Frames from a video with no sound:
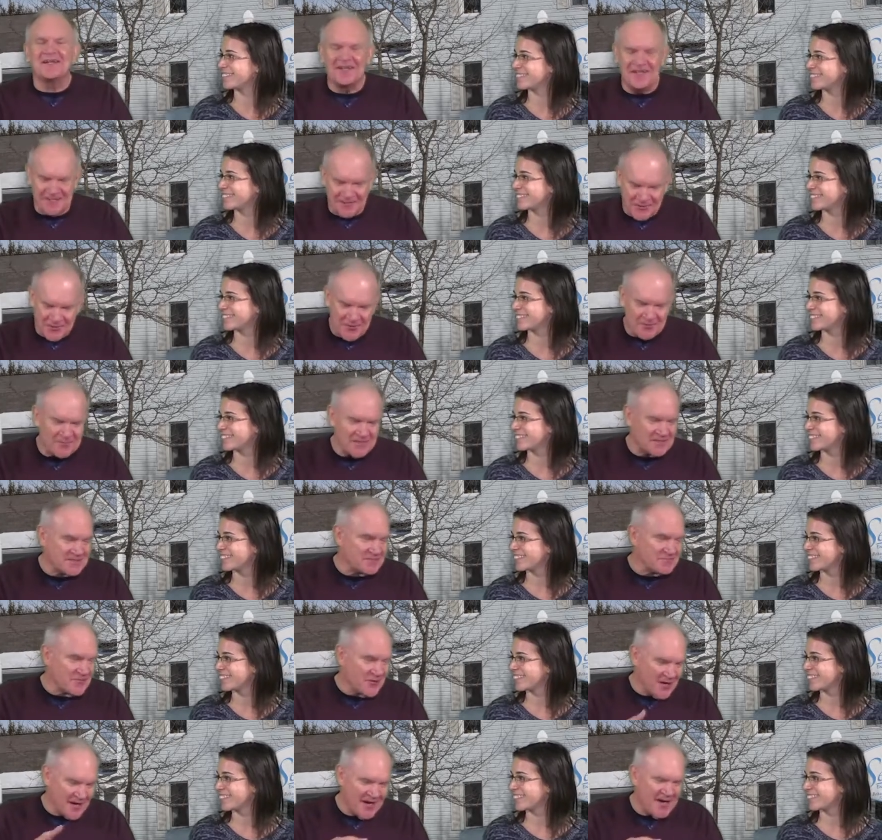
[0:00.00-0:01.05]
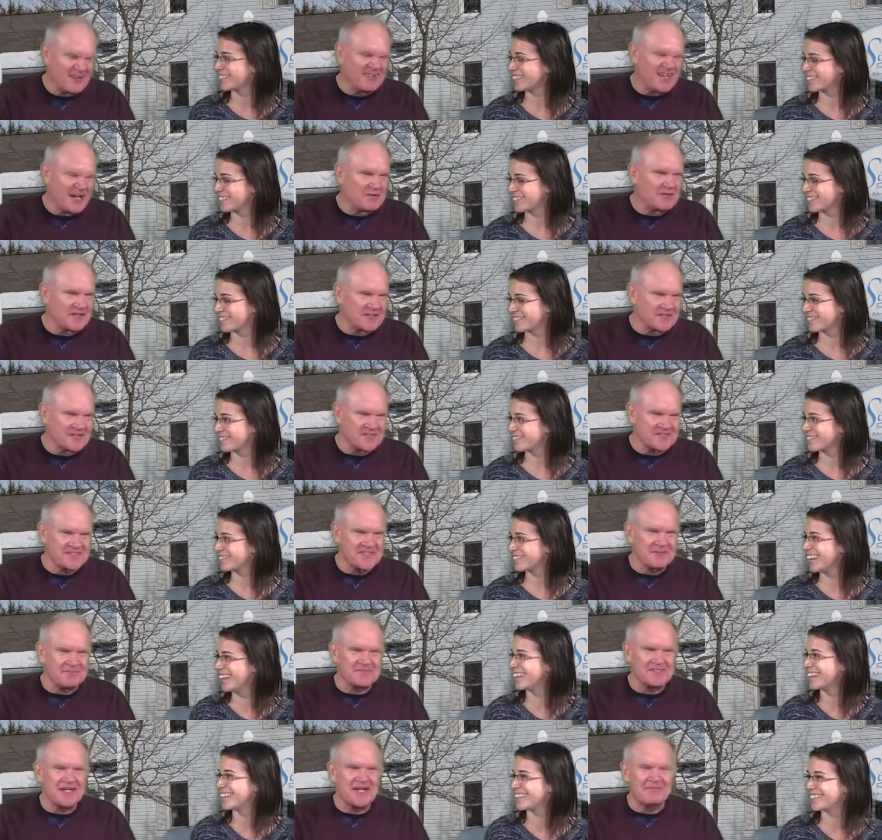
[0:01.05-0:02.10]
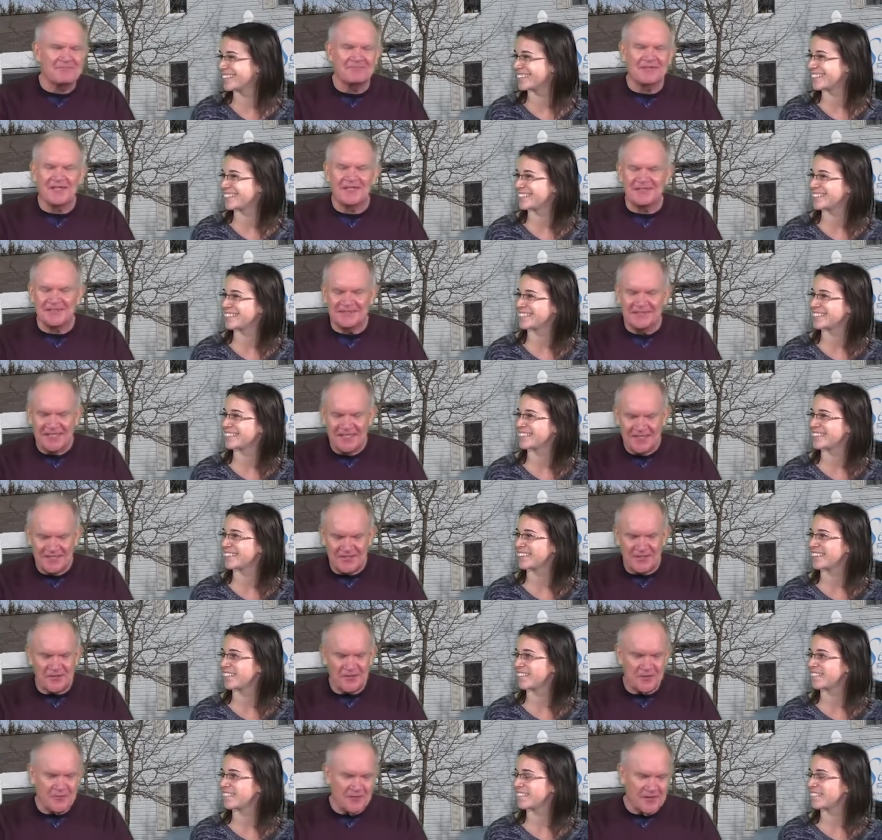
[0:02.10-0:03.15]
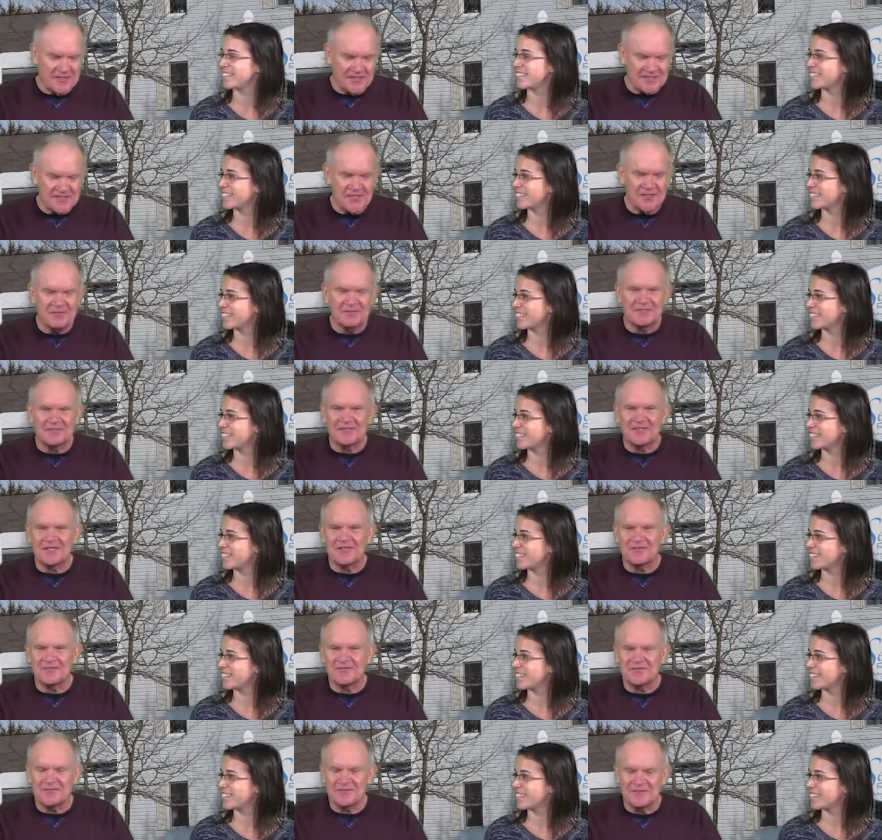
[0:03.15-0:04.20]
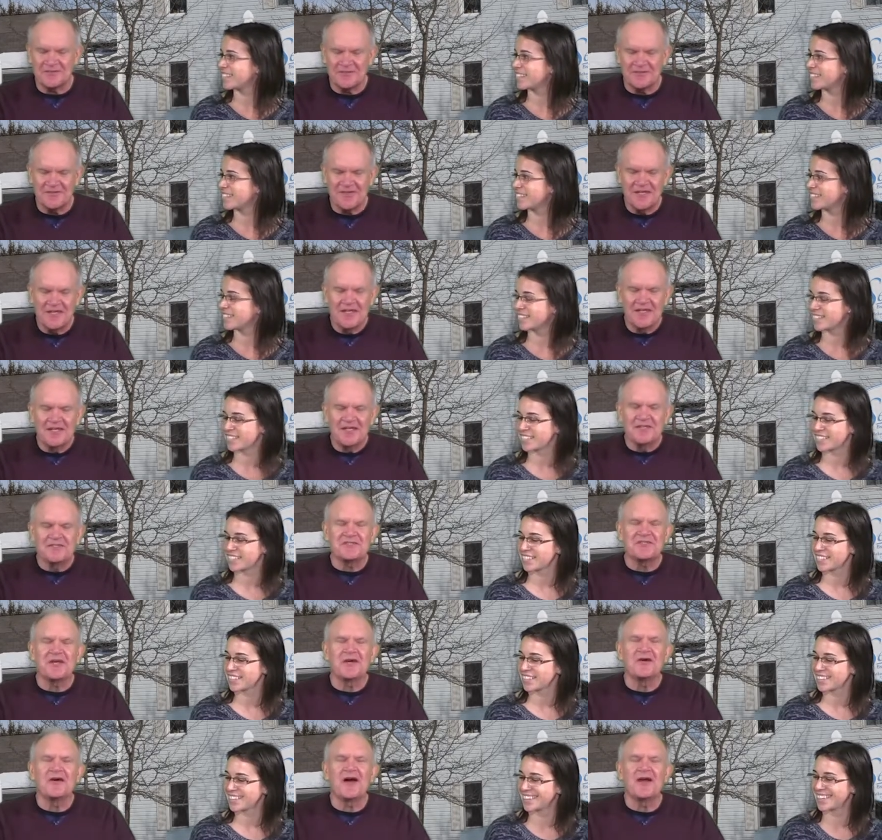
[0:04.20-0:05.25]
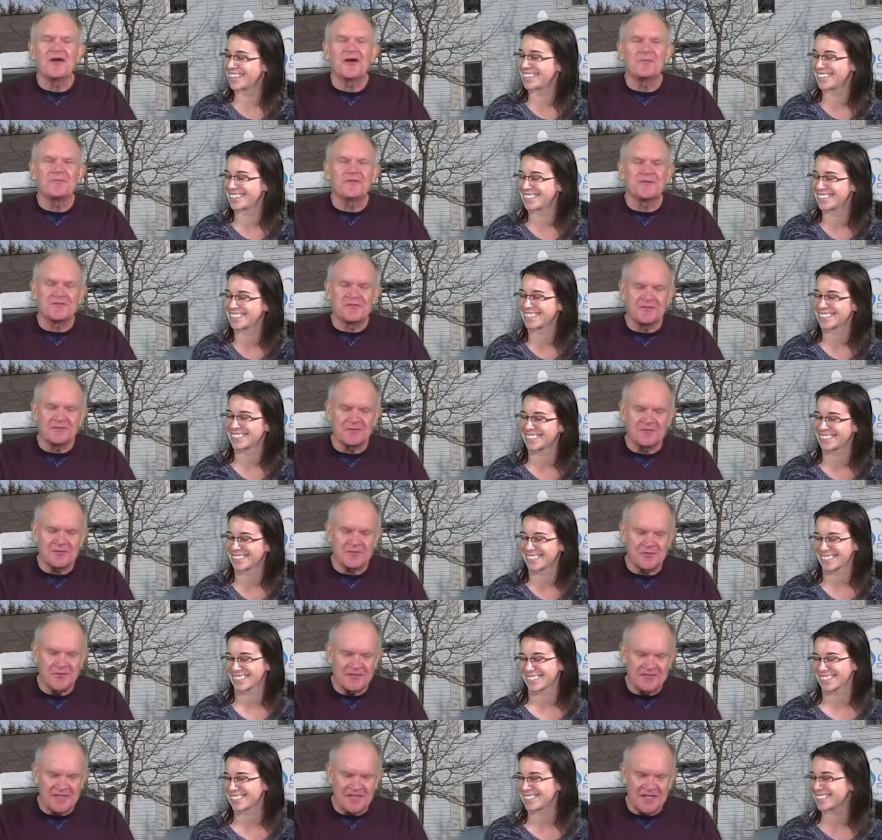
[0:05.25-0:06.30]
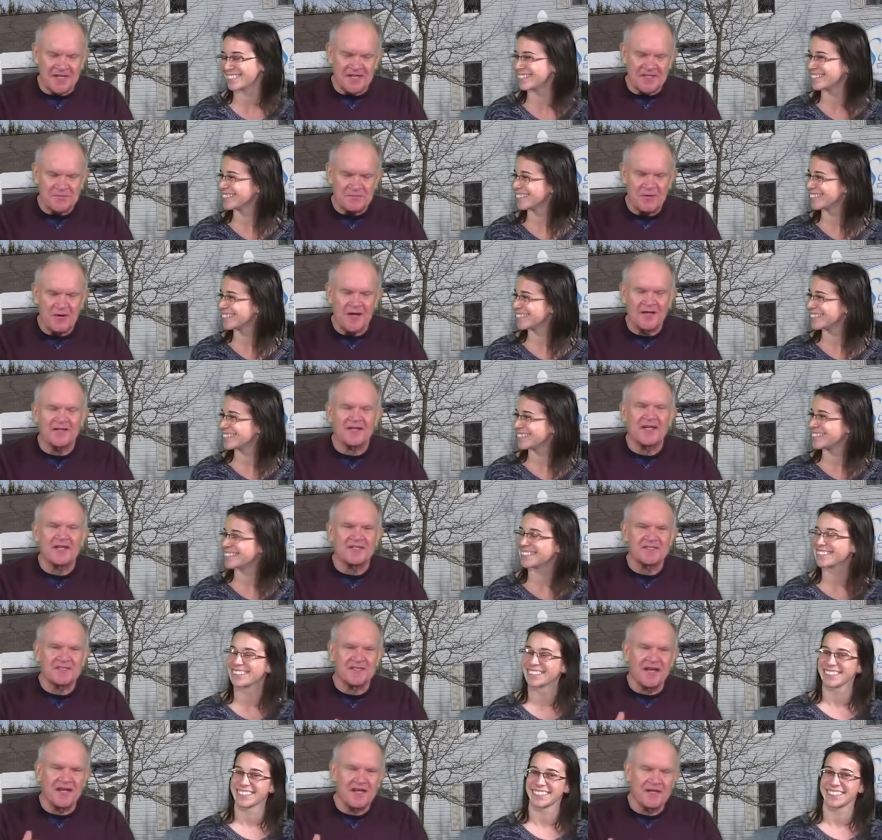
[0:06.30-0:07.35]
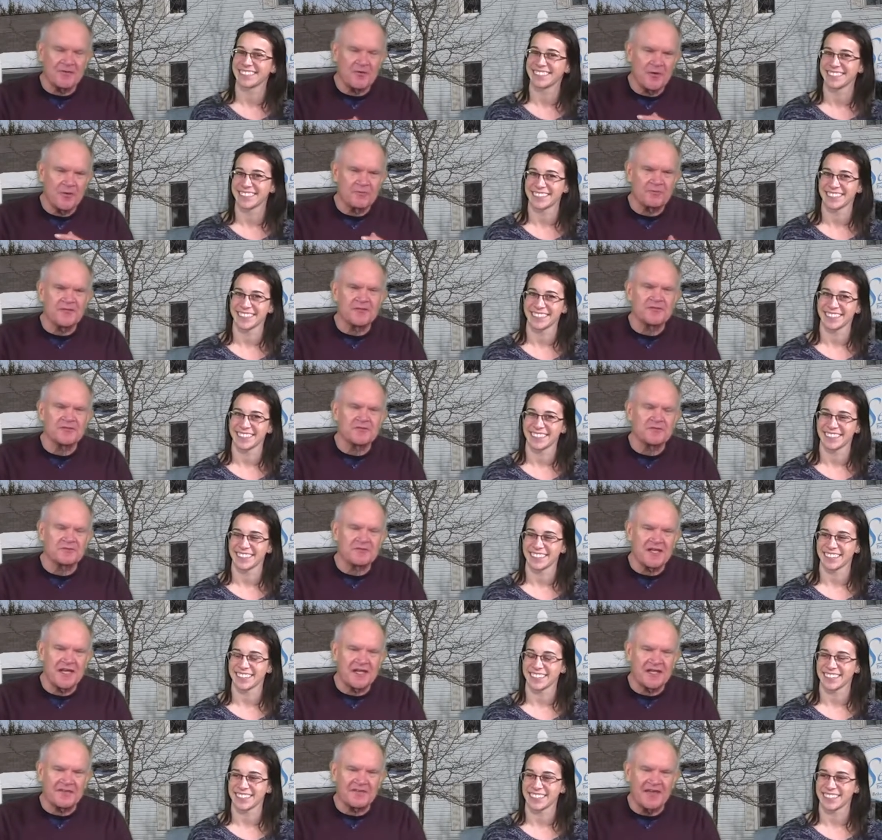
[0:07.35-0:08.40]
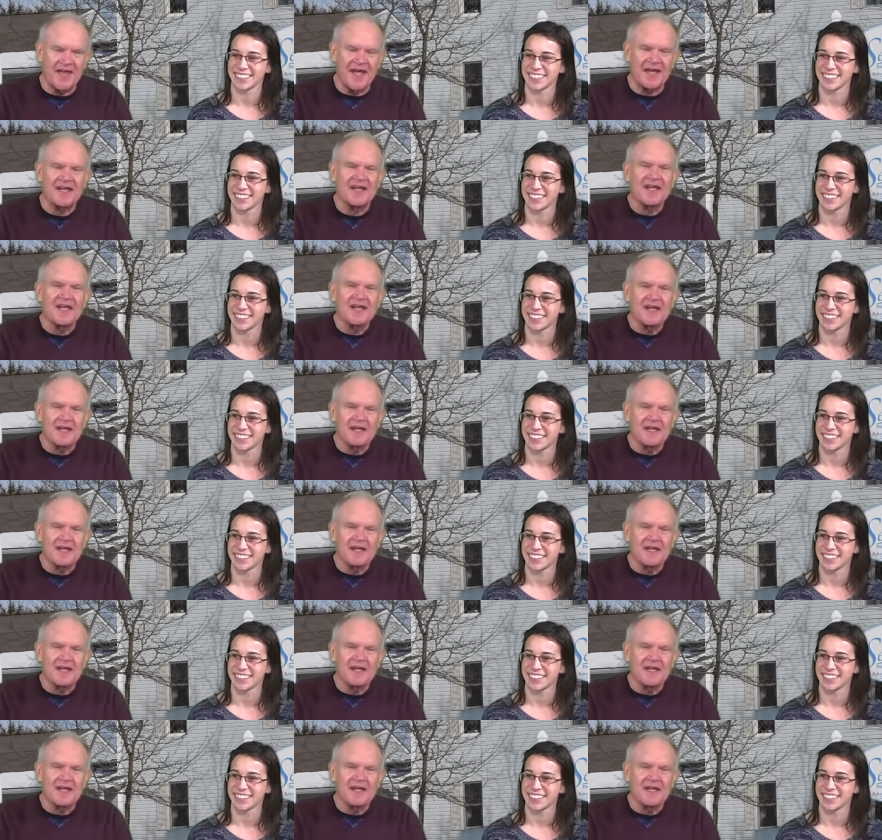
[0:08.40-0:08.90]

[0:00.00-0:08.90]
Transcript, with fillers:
Speaker 1: it could be tomorrow. I'll, I'll get there sometime. I don't know when it's open to tell you the truth. So I hope that you enjoyed today's podcast. I hope that you take that.